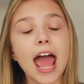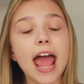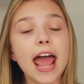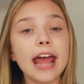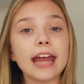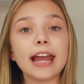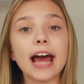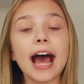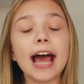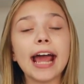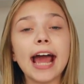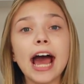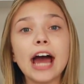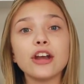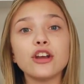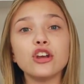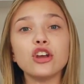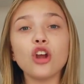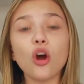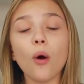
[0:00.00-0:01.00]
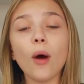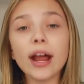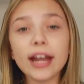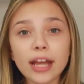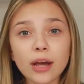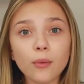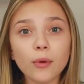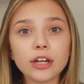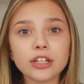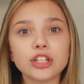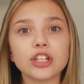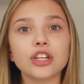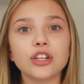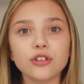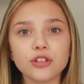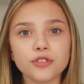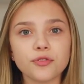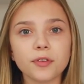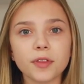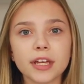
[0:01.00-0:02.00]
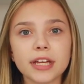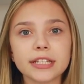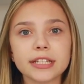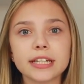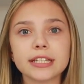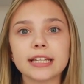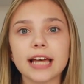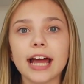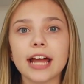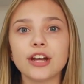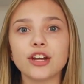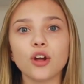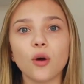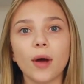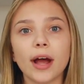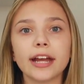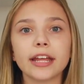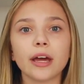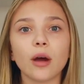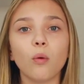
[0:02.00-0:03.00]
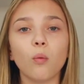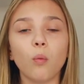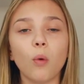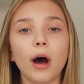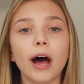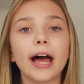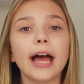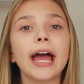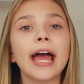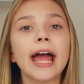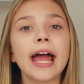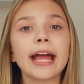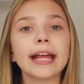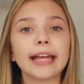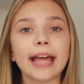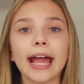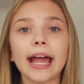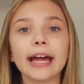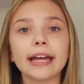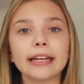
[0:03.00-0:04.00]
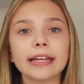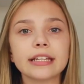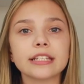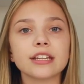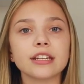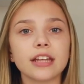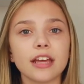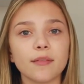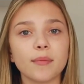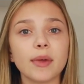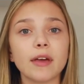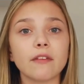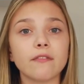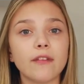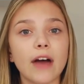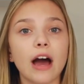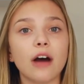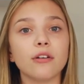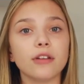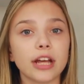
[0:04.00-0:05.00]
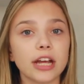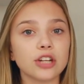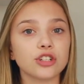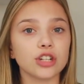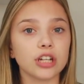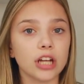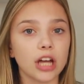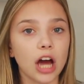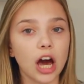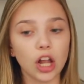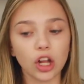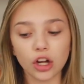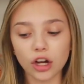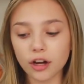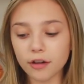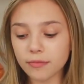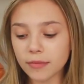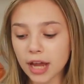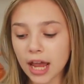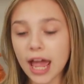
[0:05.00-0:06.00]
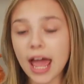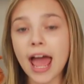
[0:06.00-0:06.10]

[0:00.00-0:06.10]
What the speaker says: and I had no idea what to use for this because I had no idea what candies could give me a foundation color.